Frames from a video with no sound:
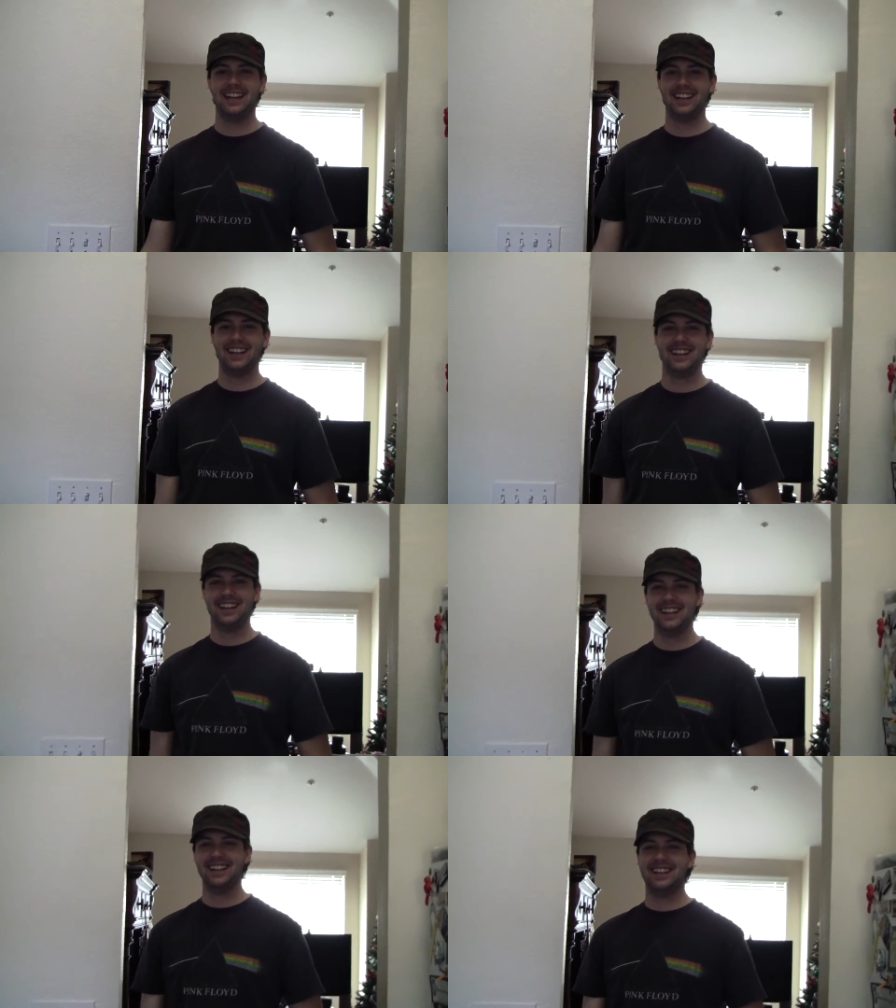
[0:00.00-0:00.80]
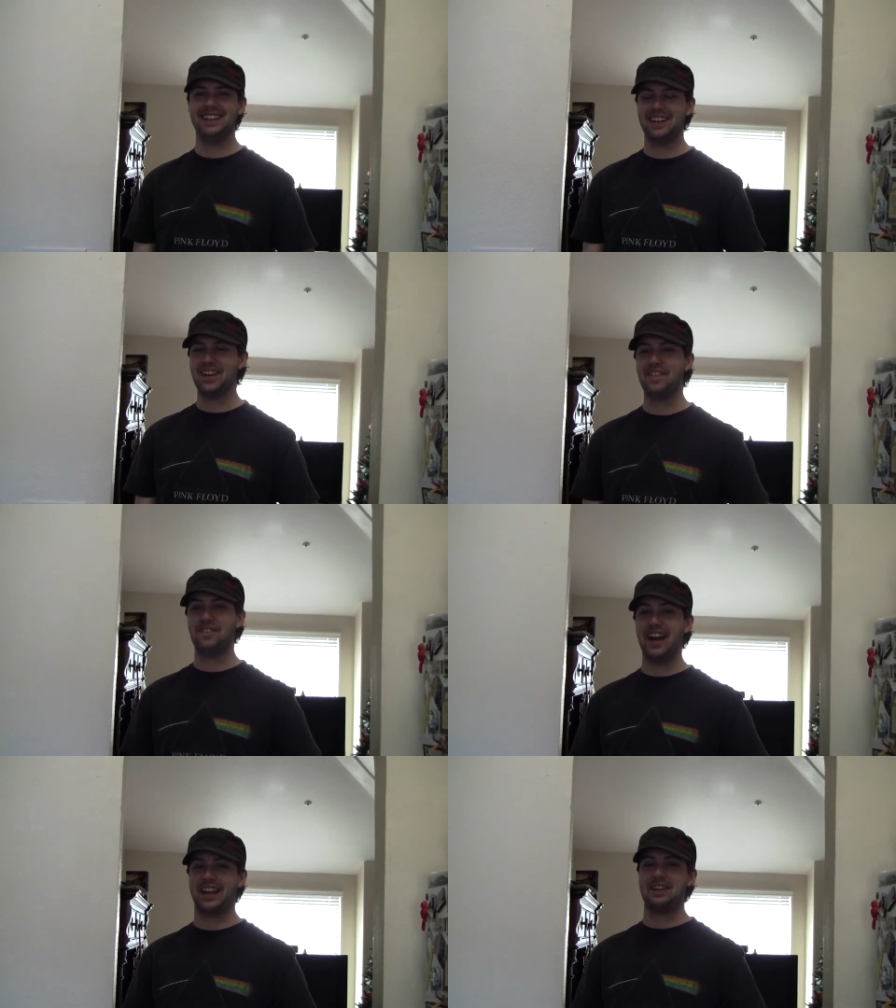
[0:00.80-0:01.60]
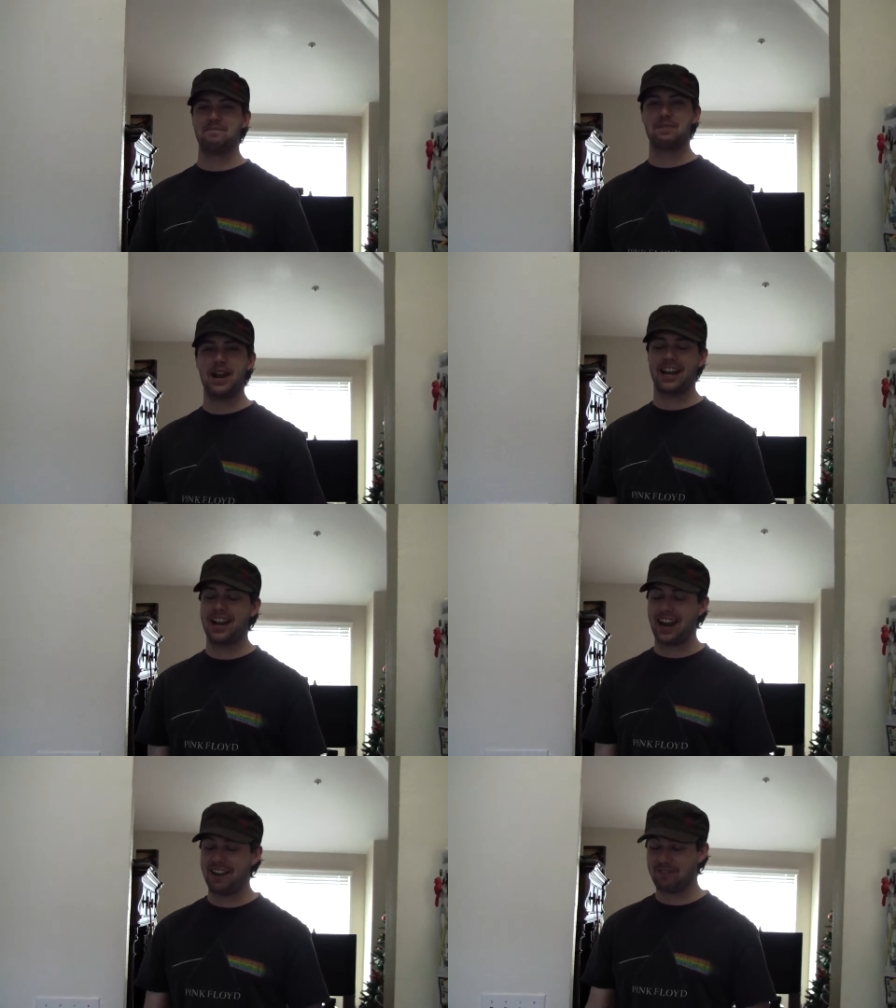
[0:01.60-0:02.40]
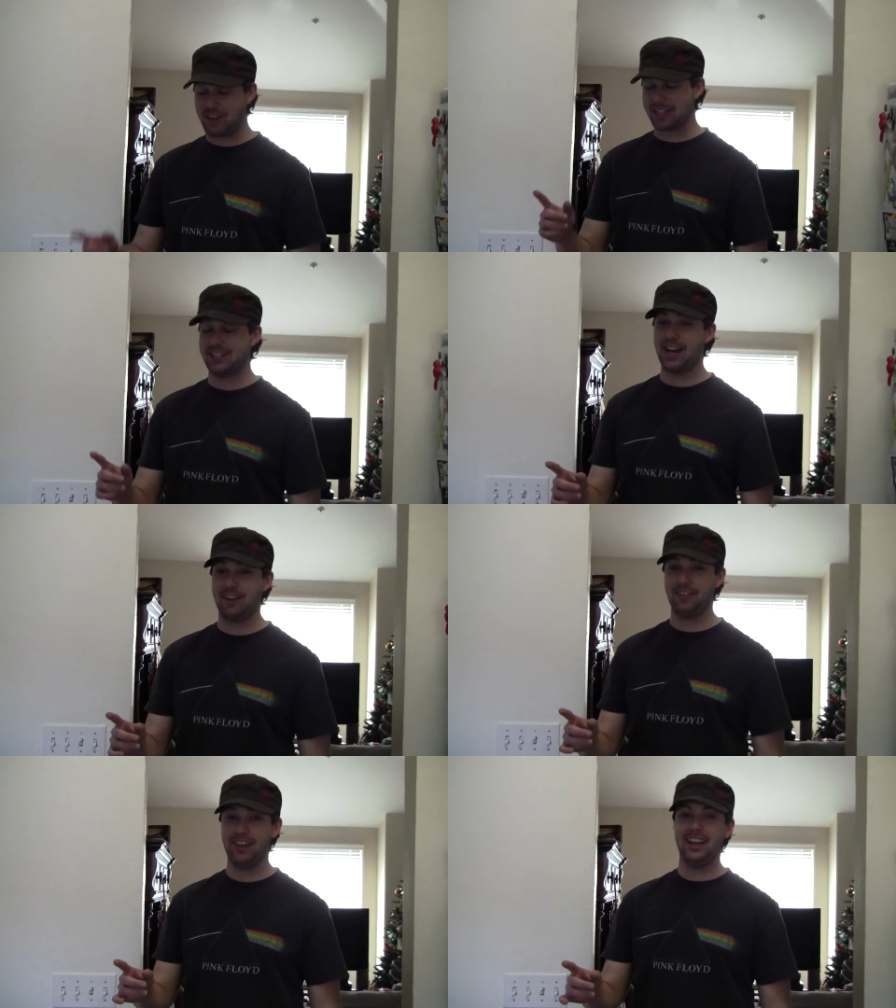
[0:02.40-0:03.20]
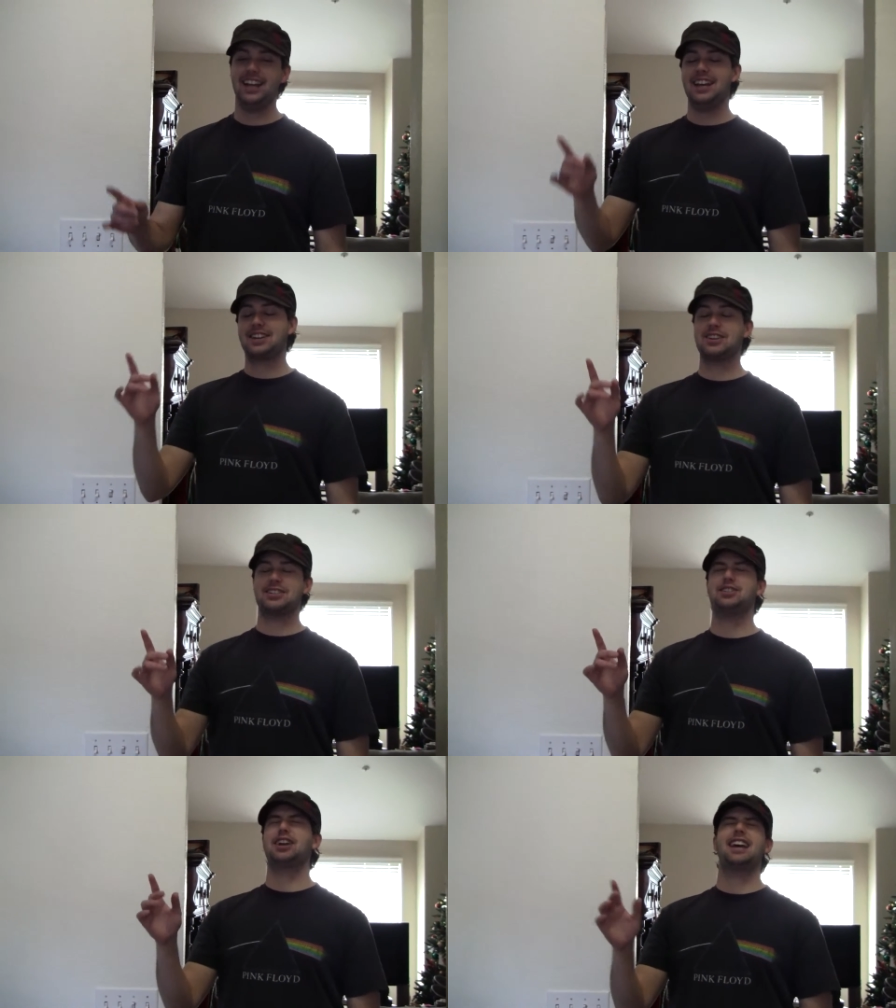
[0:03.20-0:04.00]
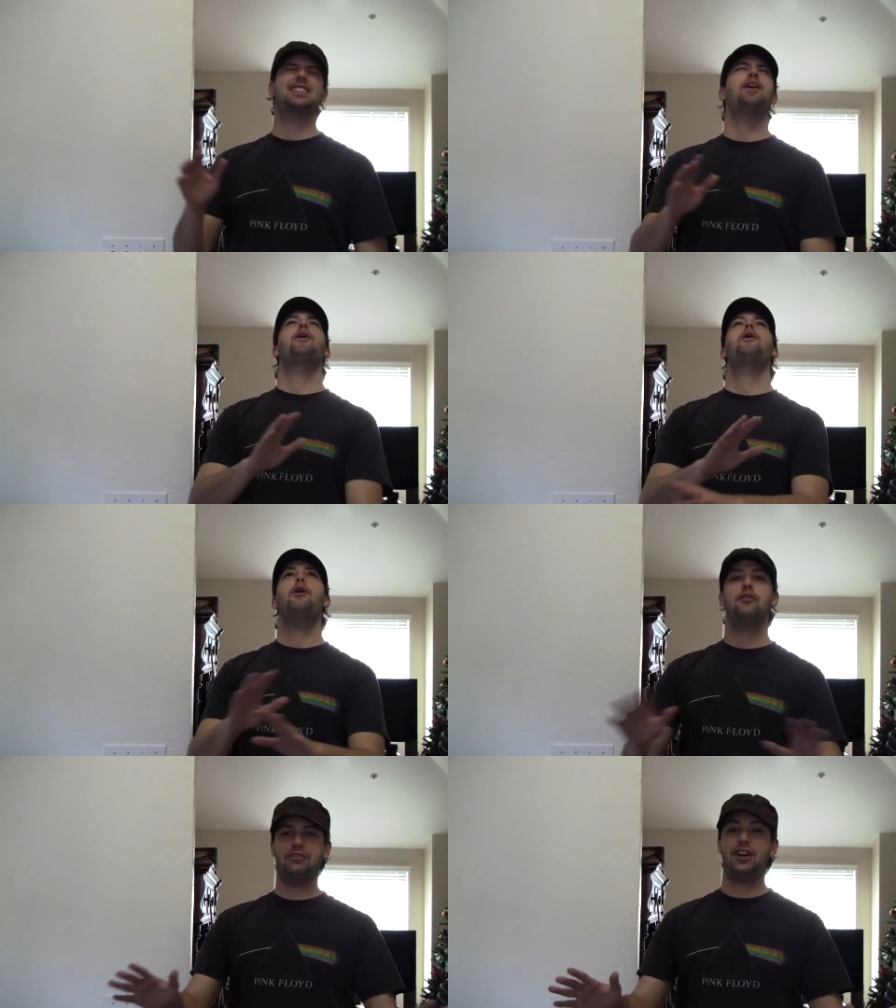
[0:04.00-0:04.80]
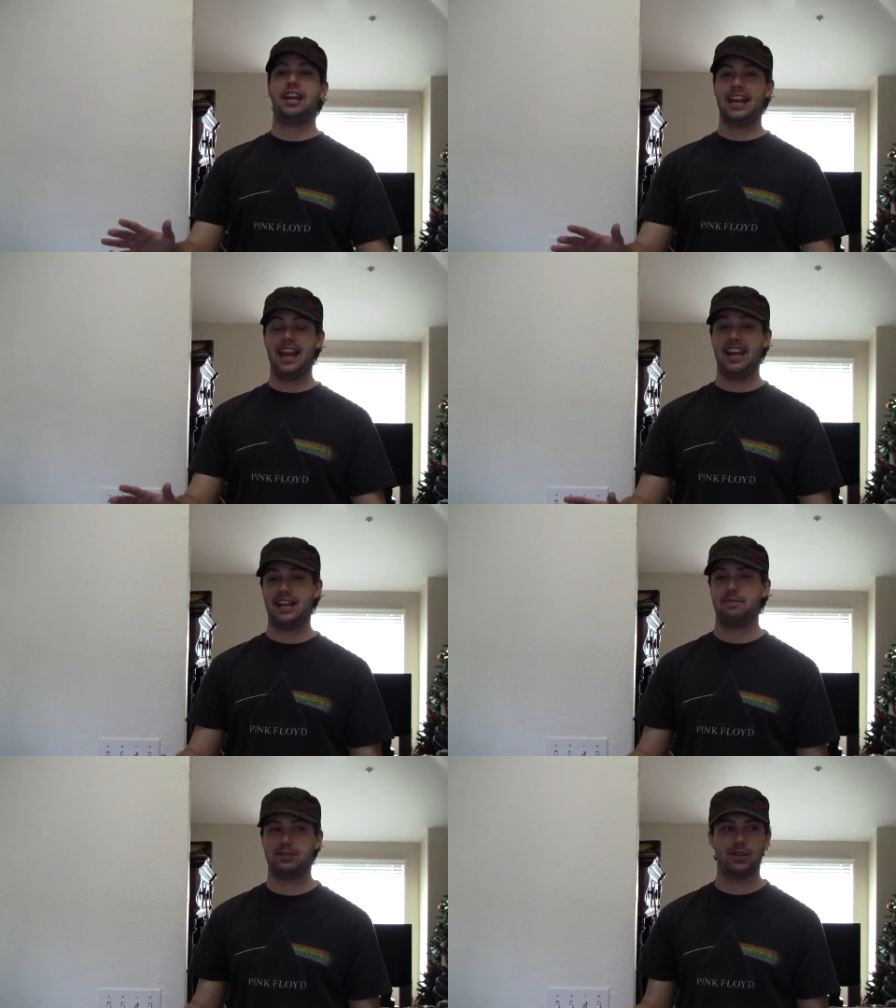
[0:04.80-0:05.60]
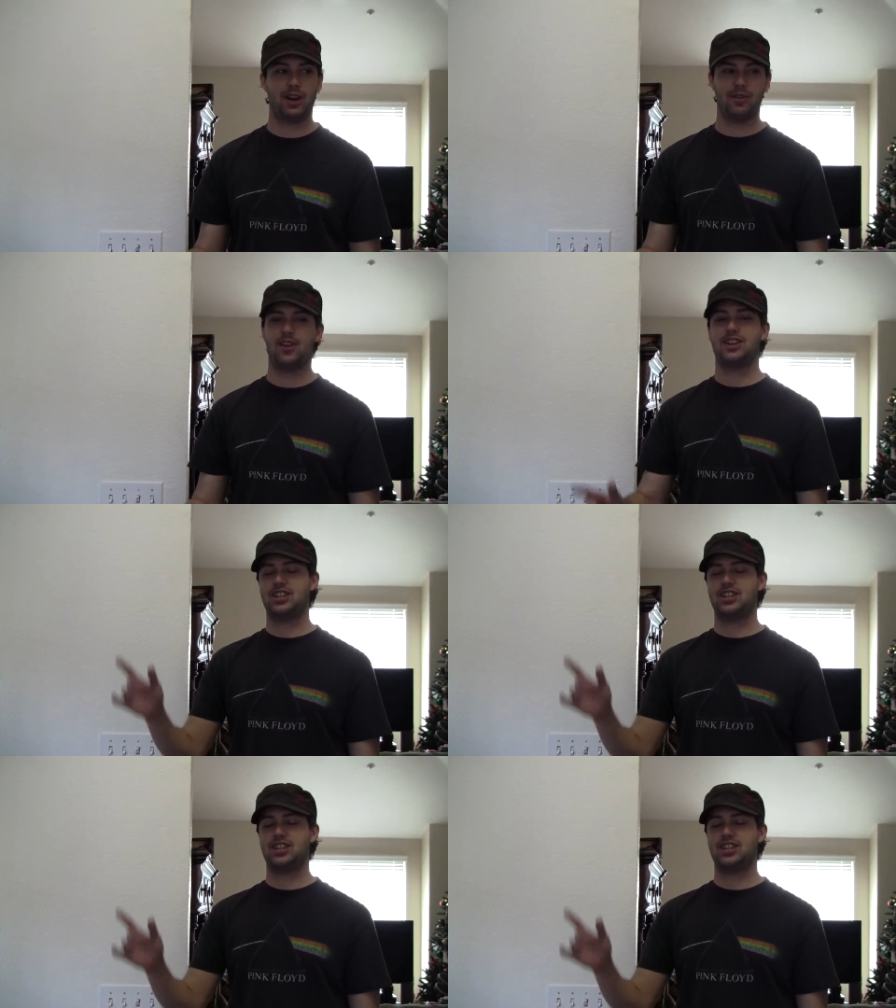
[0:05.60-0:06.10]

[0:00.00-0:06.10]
I'm pointing at you, go! Fucking prick. Alright, first off, Crystal got the whole fucking A cup story wrong.